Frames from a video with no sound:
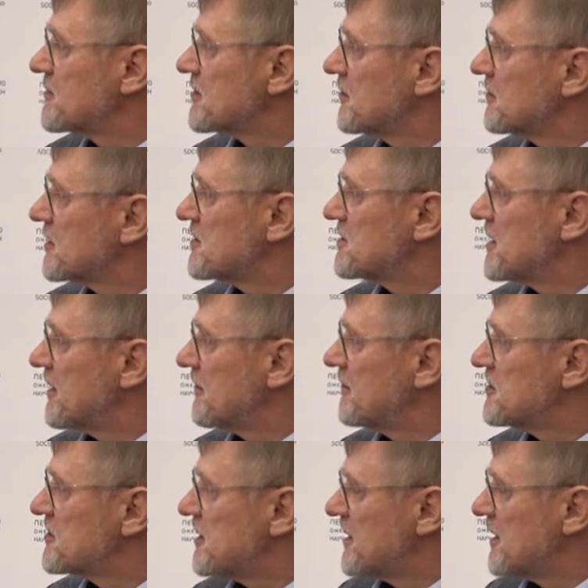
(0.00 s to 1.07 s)
So
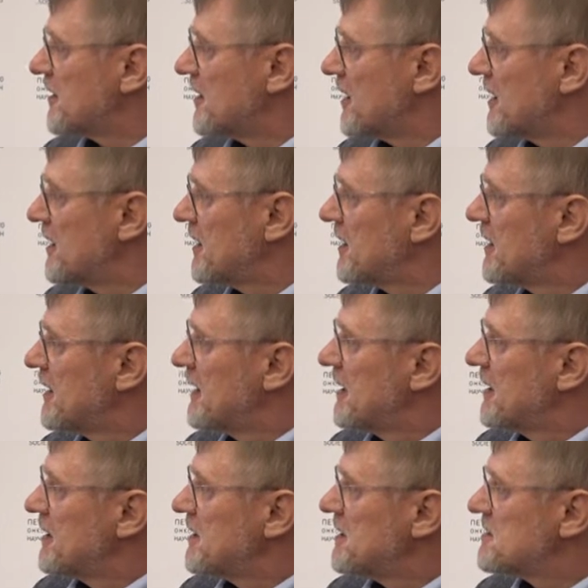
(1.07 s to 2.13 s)
generally,
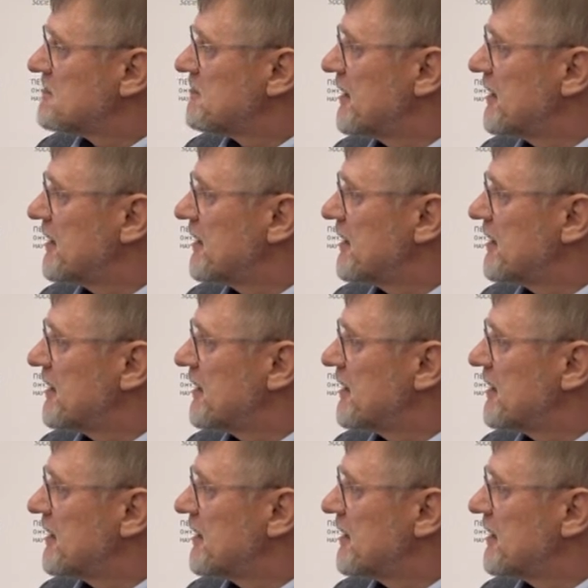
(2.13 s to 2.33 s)
these